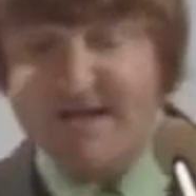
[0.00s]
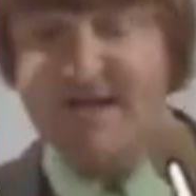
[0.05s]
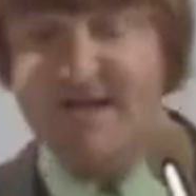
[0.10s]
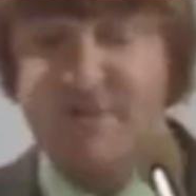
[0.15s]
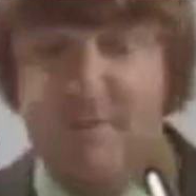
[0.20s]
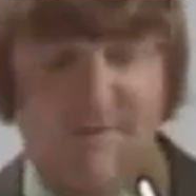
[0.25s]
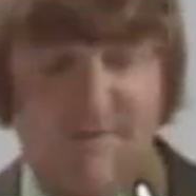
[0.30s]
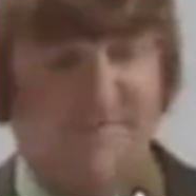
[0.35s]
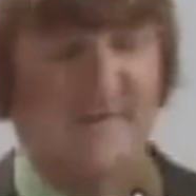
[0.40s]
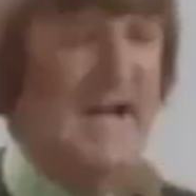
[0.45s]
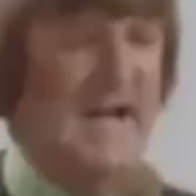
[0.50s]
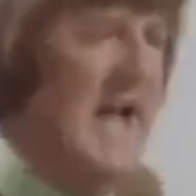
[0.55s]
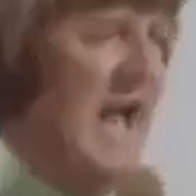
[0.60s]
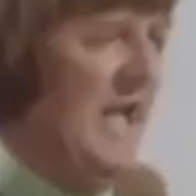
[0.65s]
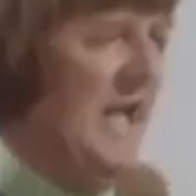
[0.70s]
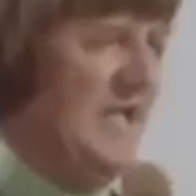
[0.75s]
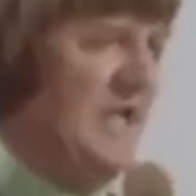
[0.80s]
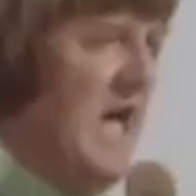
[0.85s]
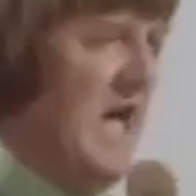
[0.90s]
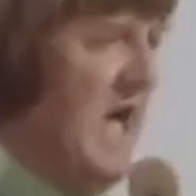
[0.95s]
says to us,
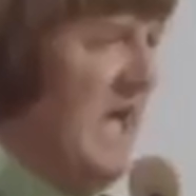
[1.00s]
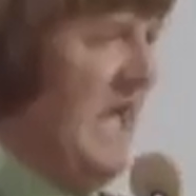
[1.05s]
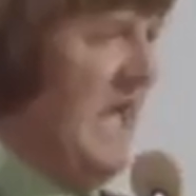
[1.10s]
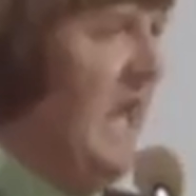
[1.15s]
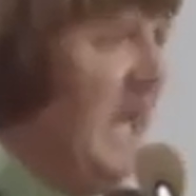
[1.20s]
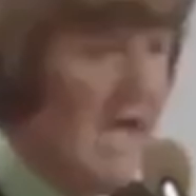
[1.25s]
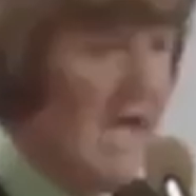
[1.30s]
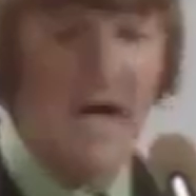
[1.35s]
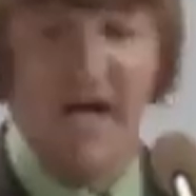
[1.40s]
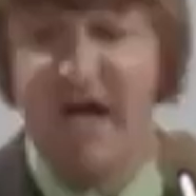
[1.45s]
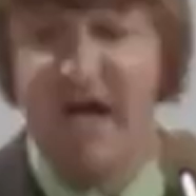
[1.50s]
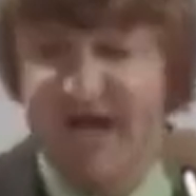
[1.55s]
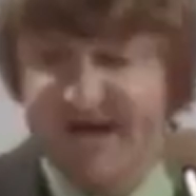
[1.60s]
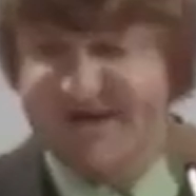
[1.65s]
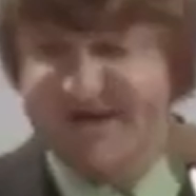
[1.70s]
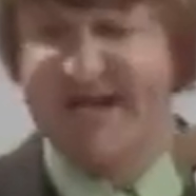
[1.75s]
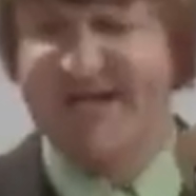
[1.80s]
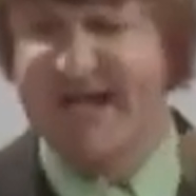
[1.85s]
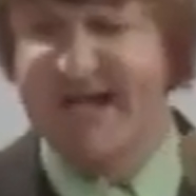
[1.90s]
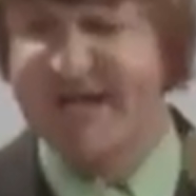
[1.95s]
Finette, Charlie,
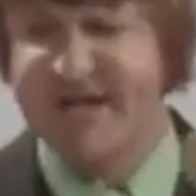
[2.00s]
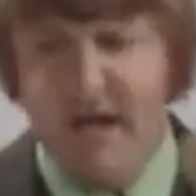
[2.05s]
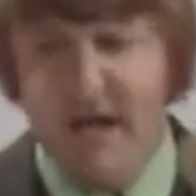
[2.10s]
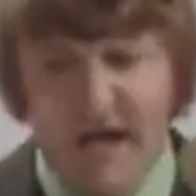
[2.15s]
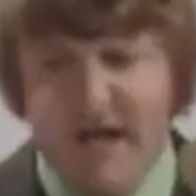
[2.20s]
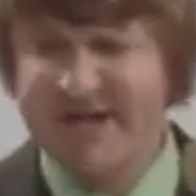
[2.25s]
did the,